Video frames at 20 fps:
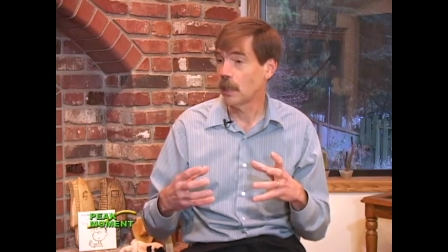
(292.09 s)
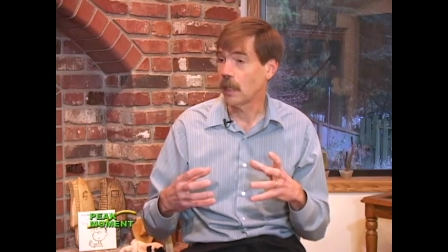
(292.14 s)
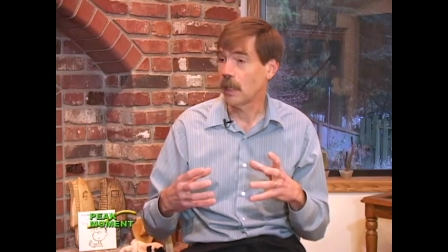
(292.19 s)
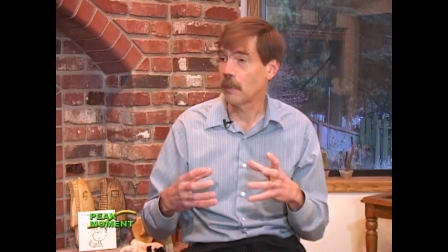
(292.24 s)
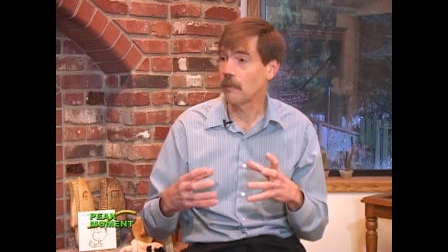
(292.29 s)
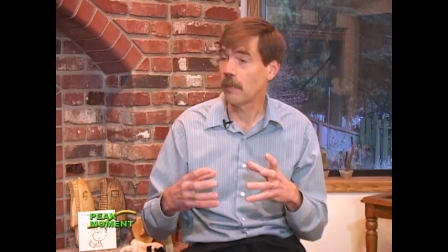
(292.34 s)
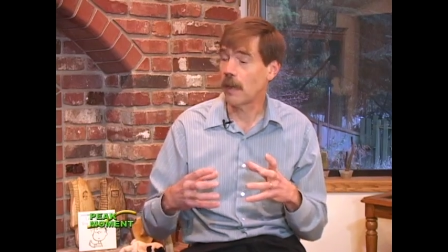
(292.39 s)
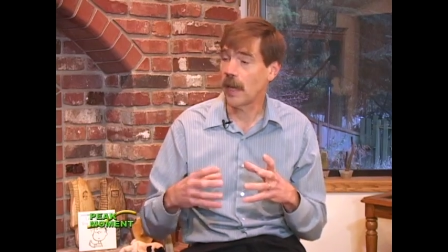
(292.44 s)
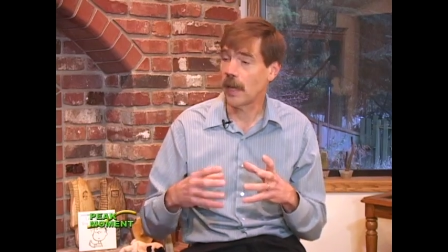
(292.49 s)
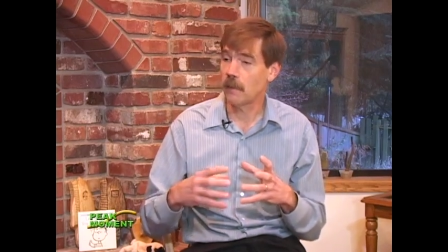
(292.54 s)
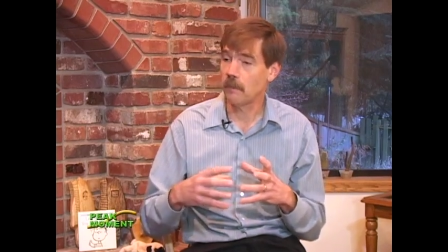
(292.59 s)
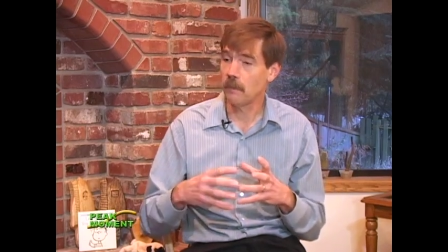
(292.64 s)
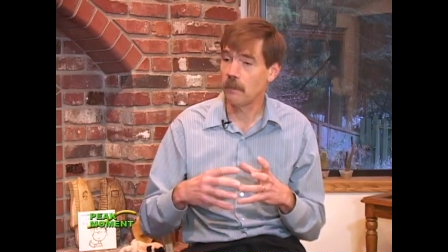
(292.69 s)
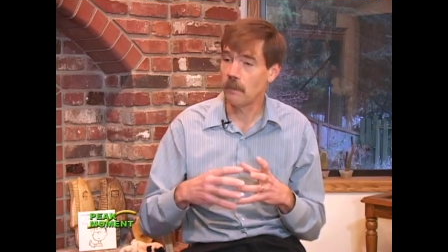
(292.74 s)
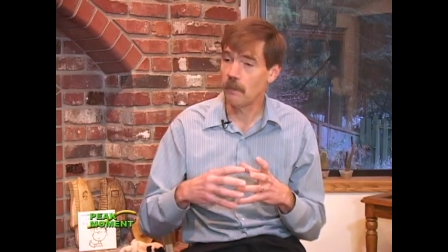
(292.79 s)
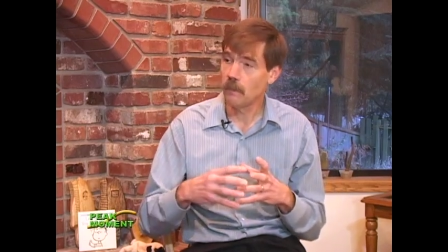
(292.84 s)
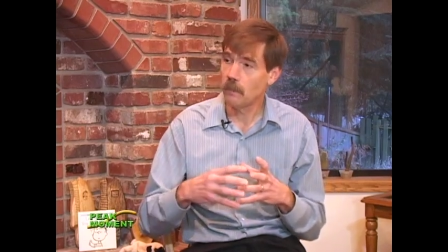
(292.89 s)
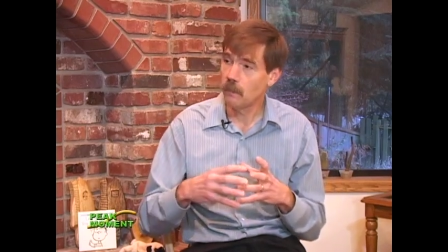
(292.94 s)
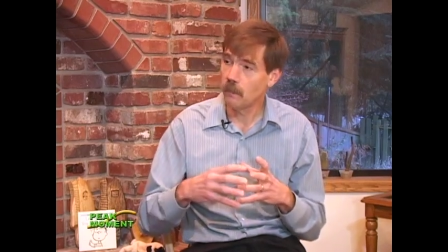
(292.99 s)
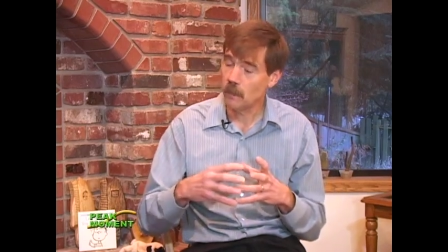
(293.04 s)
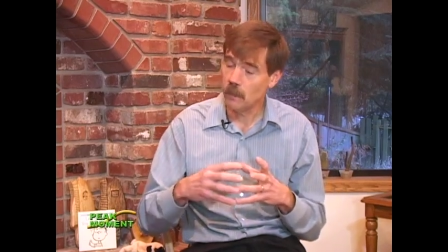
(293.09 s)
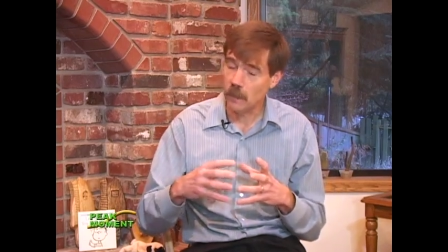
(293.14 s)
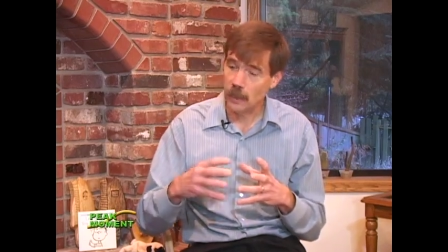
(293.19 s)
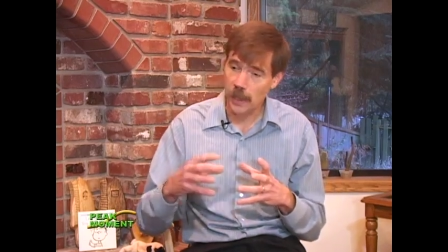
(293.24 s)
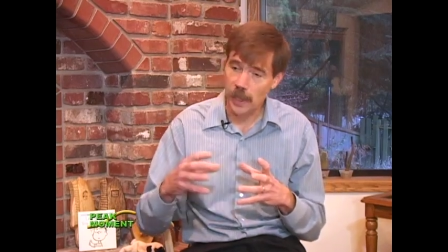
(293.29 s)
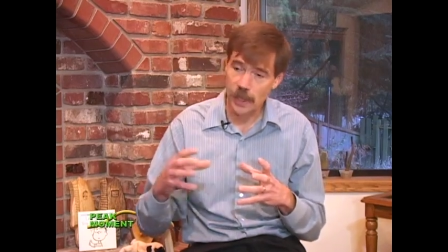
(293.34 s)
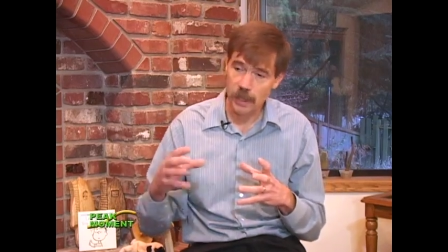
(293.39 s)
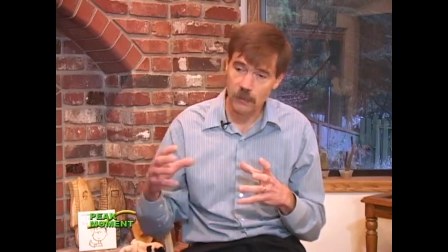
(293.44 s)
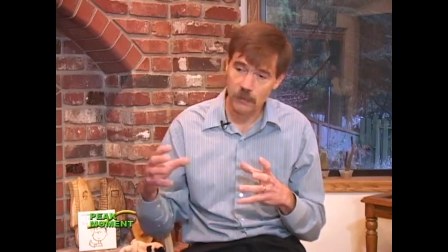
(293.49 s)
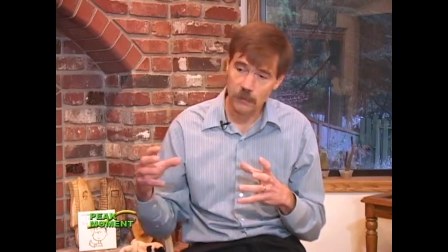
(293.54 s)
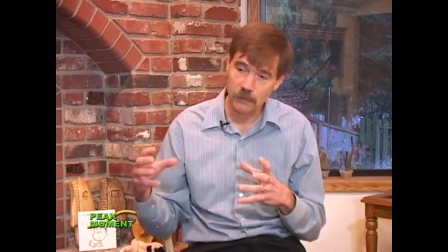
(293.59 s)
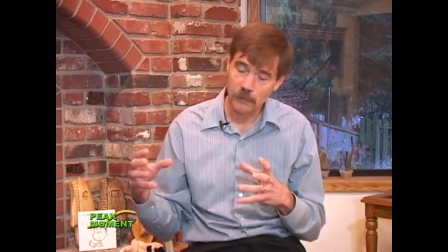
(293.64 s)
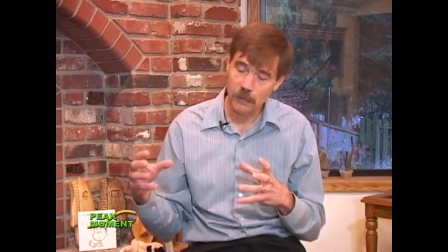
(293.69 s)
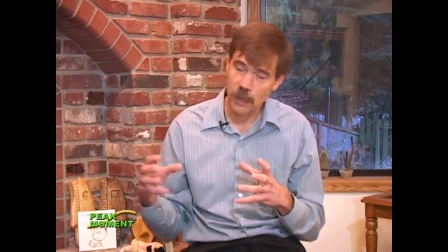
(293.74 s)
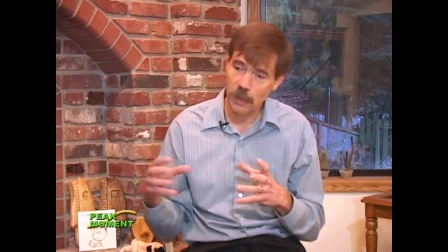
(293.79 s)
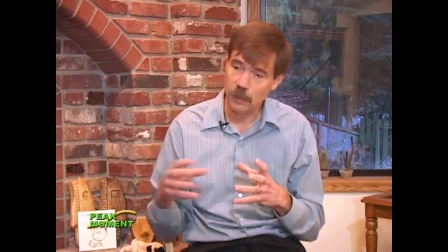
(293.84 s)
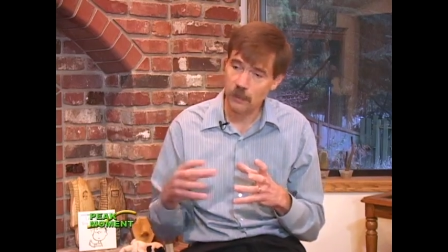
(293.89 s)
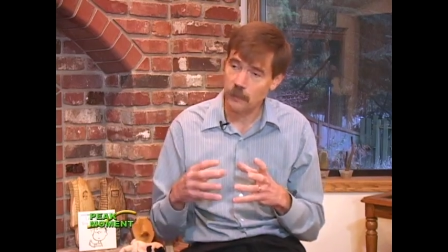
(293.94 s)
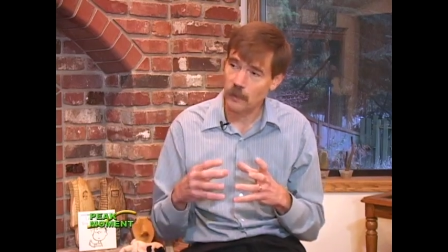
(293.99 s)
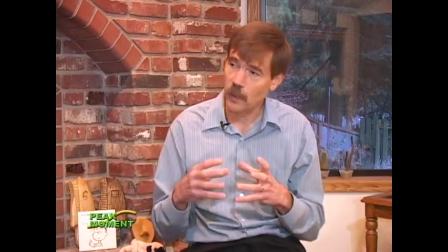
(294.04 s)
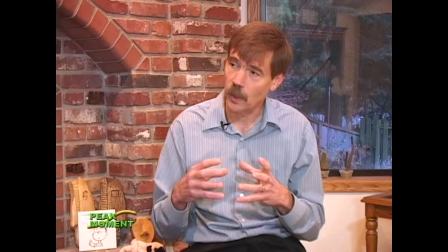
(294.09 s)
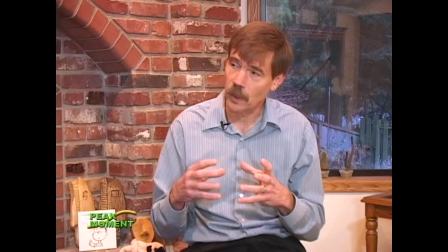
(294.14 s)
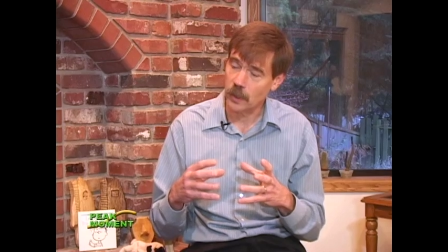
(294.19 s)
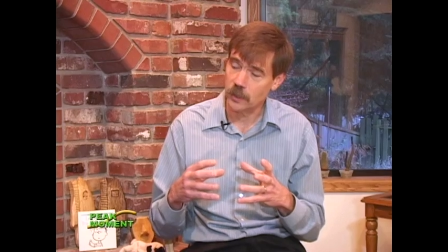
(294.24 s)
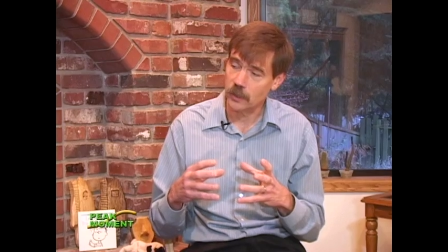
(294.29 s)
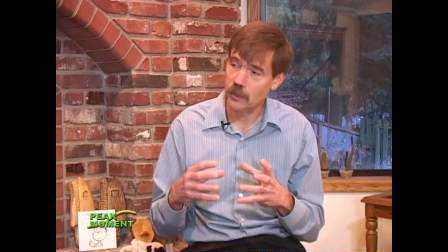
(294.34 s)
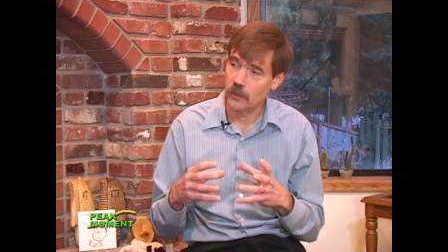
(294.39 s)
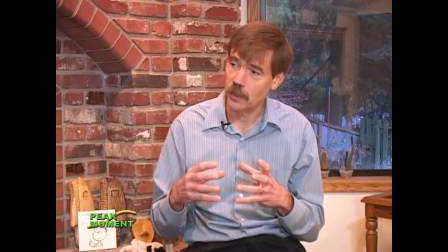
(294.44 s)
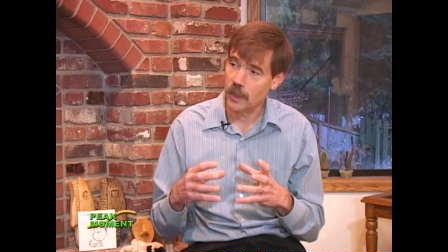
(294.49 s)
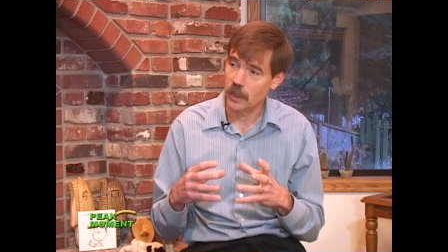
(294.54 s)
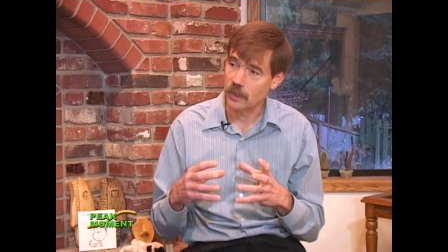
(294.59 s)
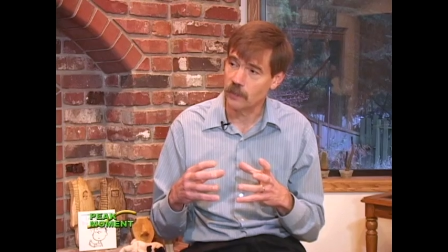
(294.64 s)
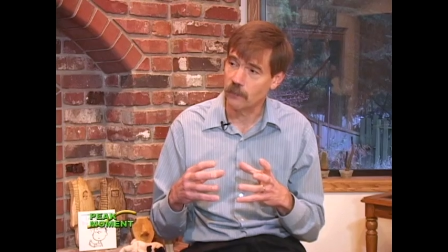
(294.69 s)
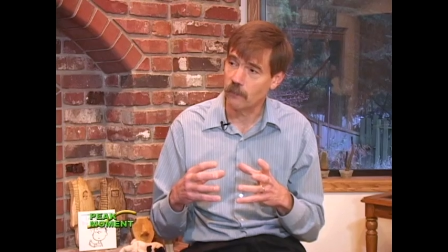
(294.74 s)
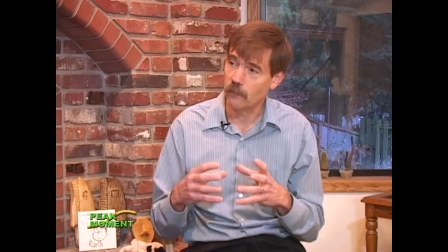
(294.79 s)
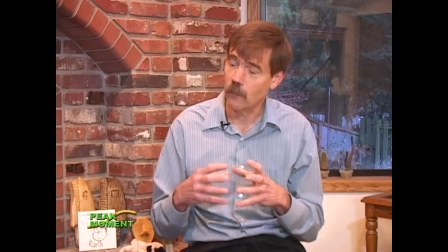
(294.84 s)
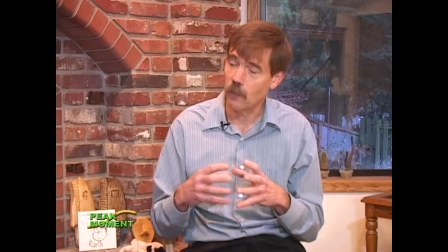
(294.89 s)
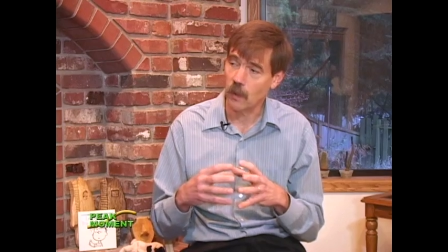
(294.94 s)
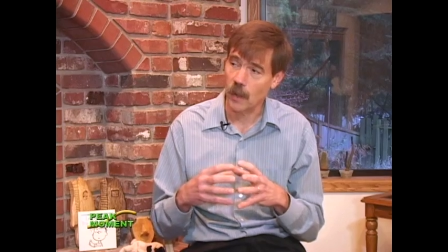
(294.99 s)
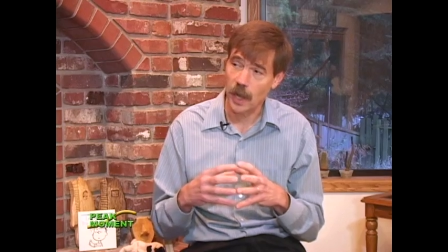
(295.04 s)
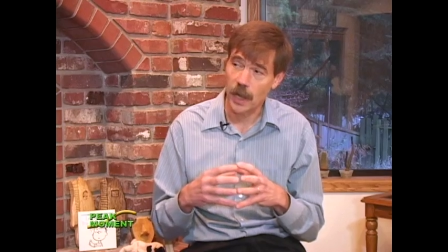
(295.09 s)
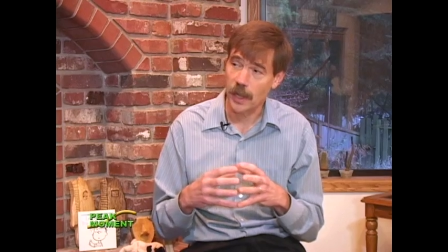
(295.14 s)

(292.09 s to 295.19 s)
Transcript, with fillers: And by mid part of 2004,